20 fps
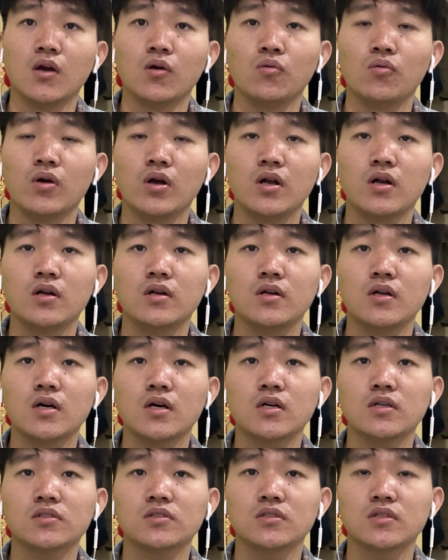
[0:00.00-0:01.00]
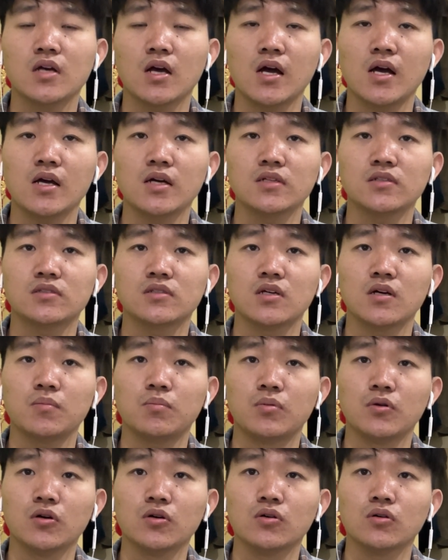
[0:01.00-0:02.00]
where the skies are
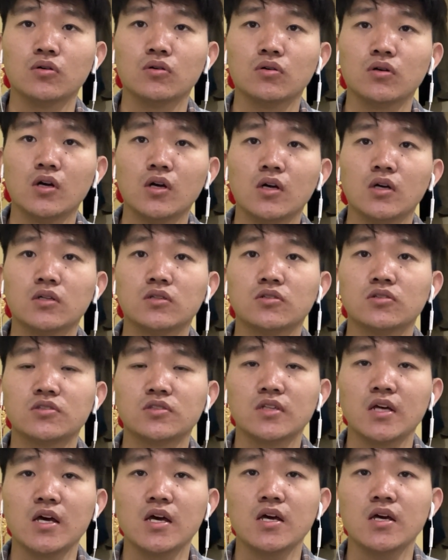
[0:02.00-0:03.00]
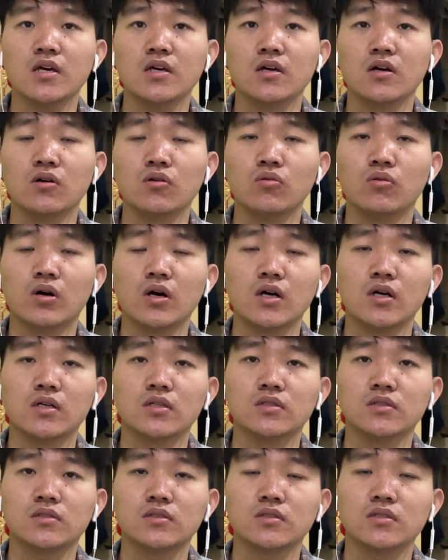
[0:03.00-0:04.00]
blue, to say you
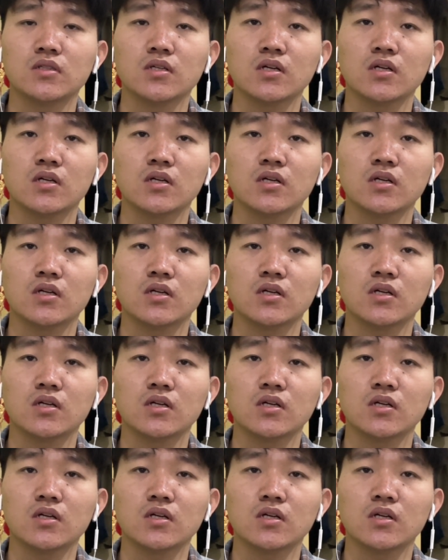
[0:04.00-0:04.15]
once